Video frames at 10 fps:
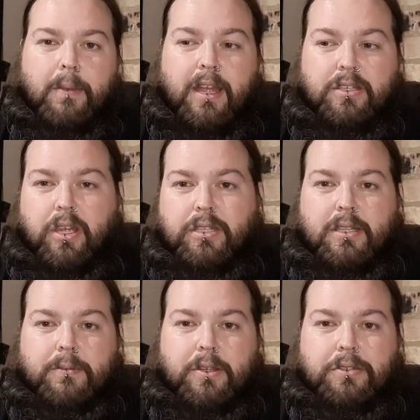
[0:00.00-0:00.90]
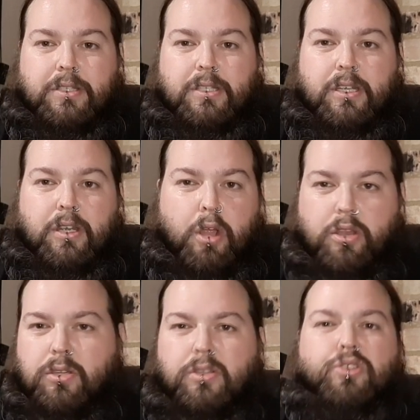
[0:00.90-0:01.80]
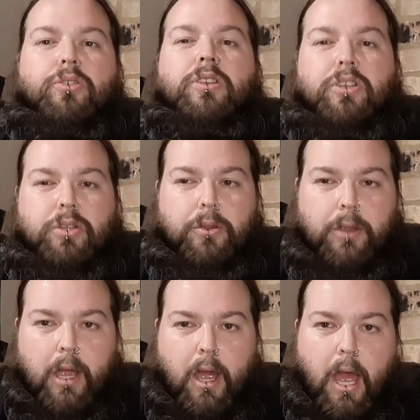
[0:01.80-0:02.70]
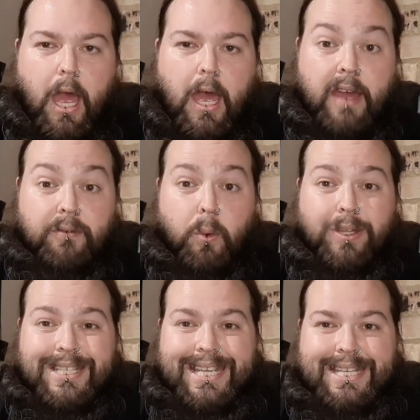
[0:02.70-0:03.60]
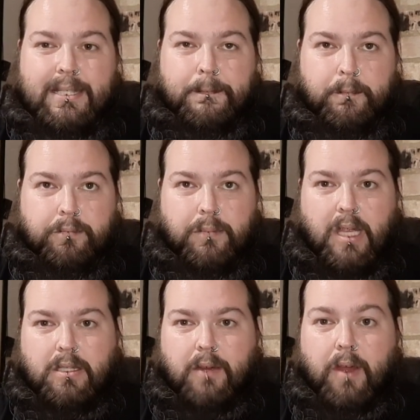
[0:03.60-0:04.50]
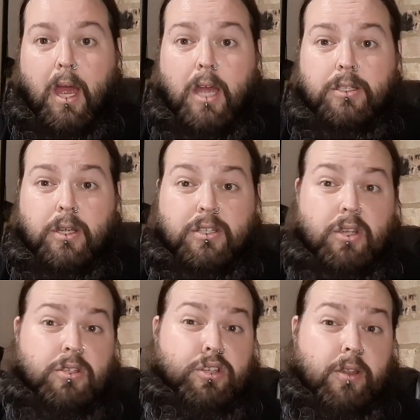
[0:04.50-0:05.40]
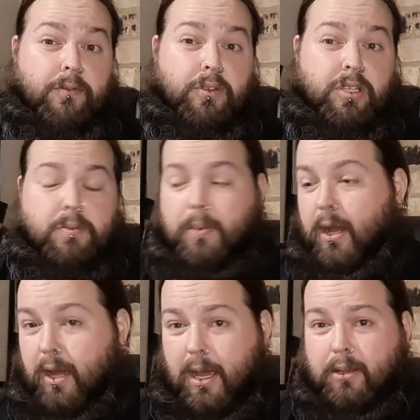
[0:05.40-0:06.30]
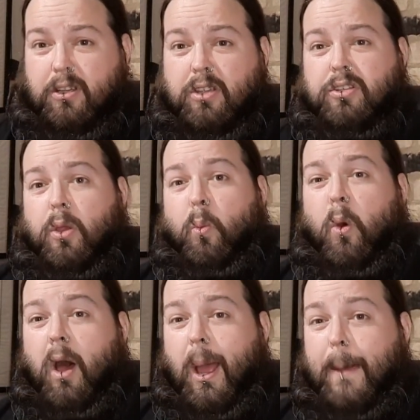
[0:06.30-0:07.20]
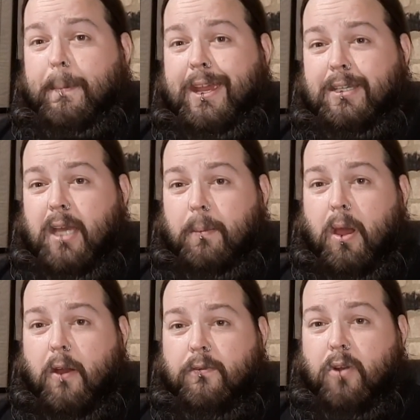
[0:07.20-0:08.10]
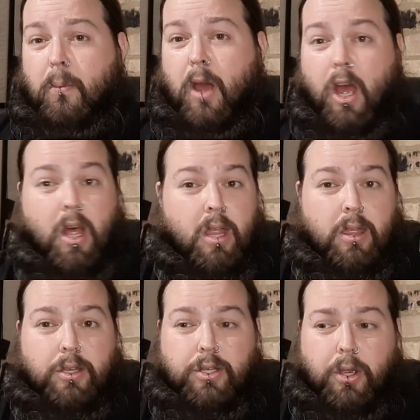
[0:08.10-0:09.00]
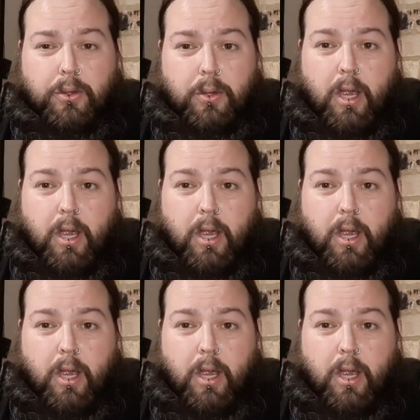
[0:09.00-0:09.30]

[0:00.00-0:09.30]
it's nice sometimes just to enjoy the show for what it is. So there's no show footage, but I'm going to show you what I picked up from the show.